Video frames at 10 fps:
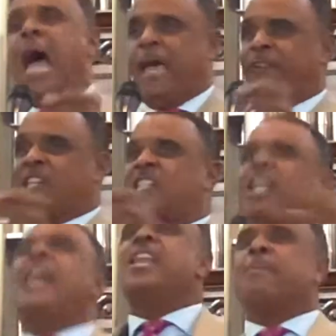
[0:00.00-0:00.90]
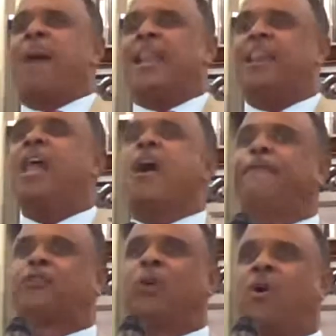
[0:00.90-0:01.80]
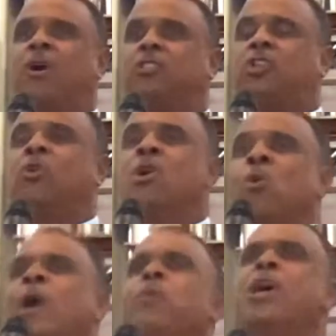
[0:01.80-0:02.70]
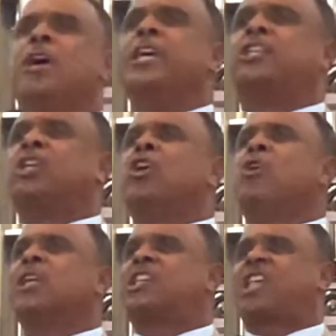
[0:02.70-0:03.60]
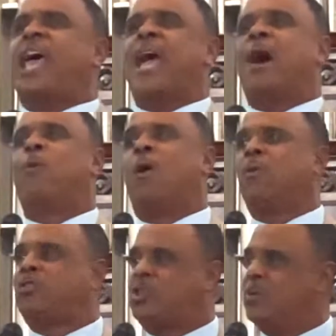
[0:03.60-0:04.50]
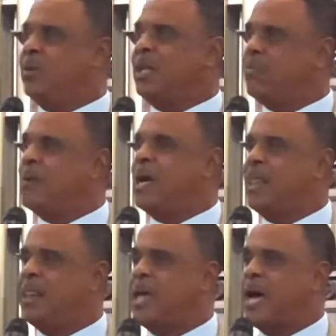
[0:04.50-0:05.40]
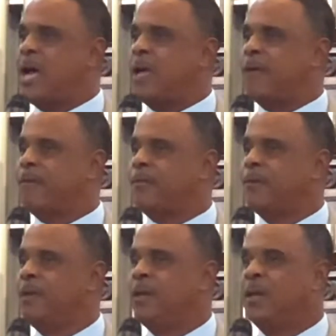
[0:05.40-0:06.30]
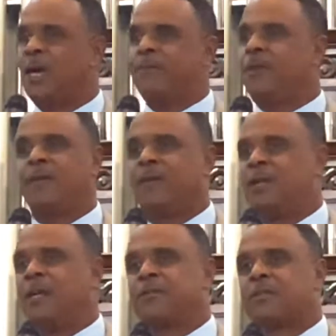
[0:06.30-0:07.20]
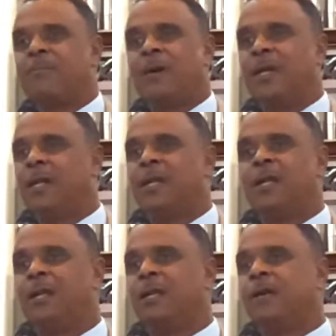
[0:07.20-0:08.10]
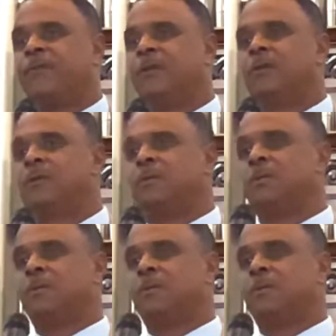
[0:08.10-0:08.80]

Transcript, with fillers: I have extended my love towards you. What will you do to say, I want you in my life? Have you ever loved somebody that didn't love you?